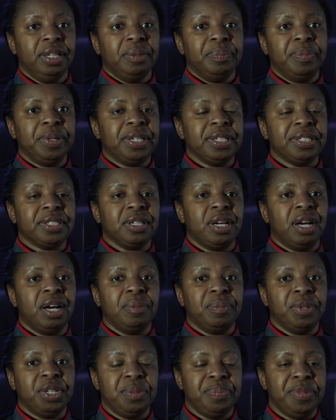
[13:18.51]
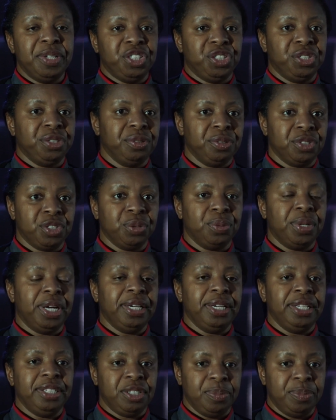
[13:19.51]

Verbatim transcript: because I'm on a mission, so I need